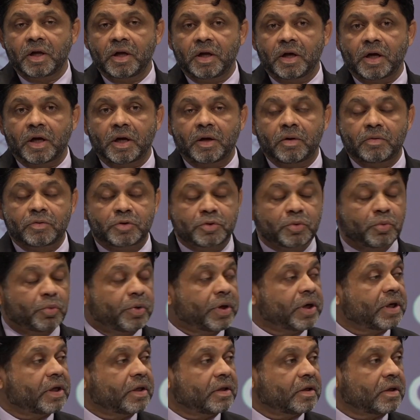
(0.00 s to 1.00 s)
to
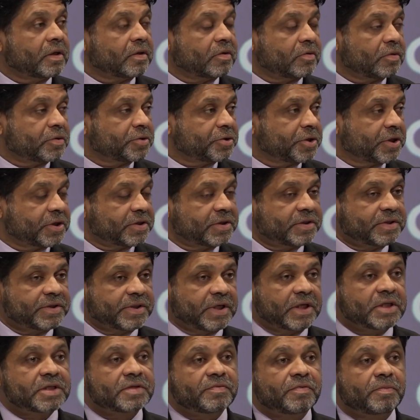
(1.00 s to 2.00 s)
work in the construction
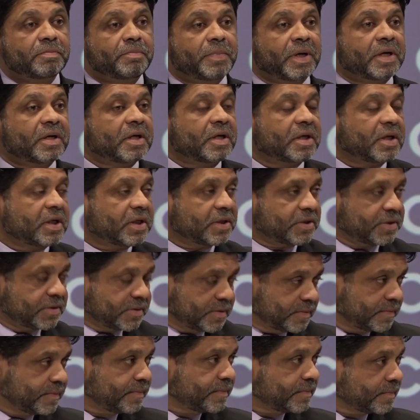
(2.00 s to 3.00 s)
sites from
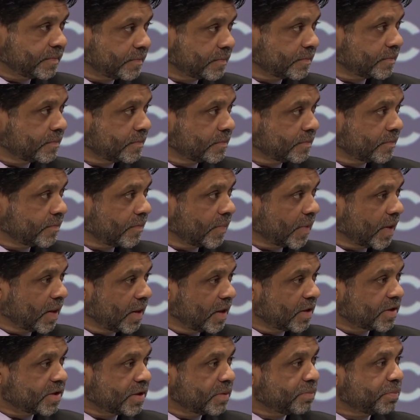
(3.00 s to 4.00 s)
Bangladesh.
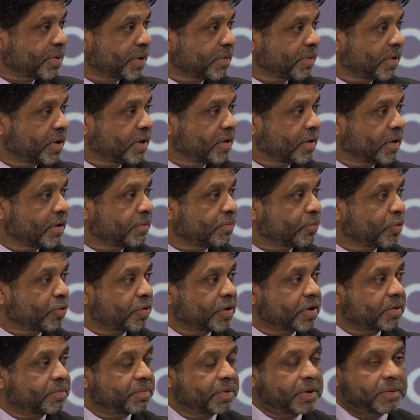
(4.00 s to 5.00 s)
There's some people
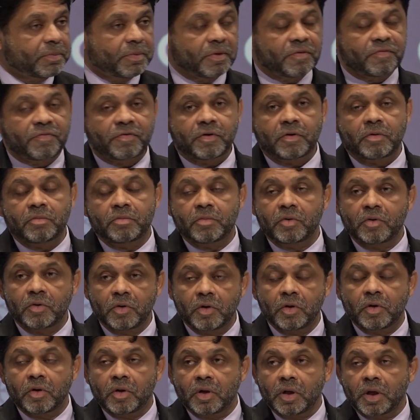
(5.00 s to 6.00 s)
importing people from,
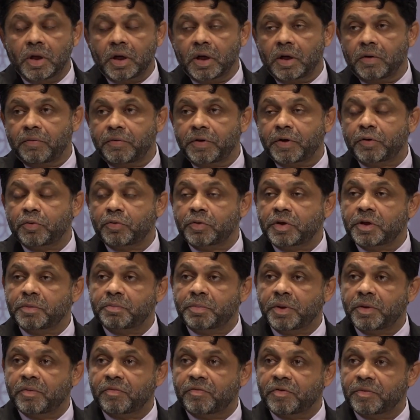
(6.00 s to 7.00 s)

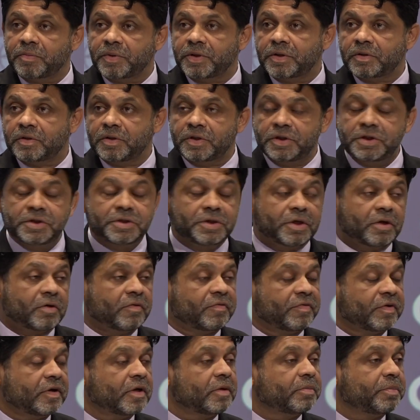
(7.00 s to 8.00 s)
recruiting people from Indonesia
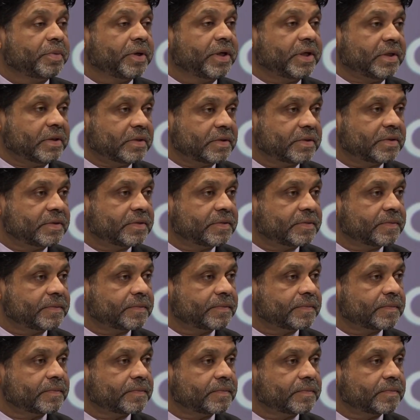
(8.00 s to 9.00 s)
or Philippines.
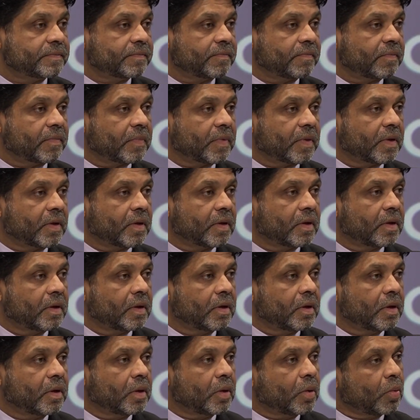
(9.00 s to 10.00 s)

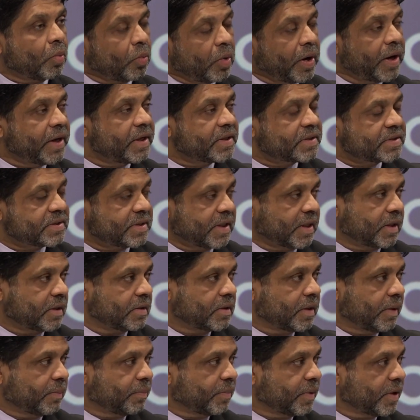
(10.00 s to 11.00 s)
Why is
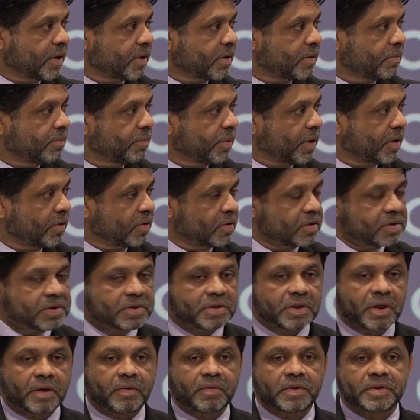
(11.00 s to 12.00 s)
that happening?
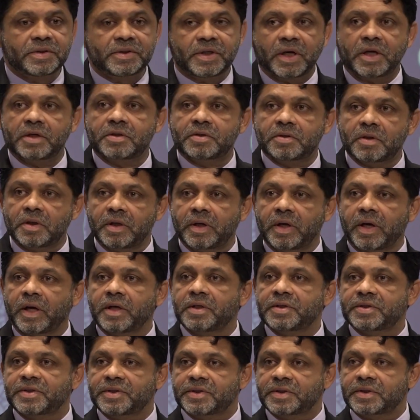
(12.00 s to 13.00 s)
Because there is actually
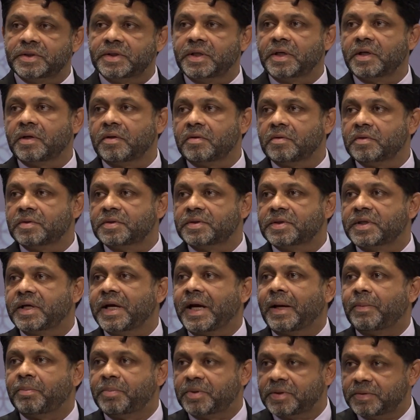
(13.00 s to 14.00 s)
a skills
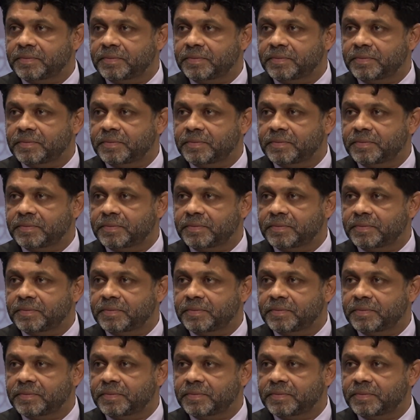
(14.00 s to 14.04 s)
gap.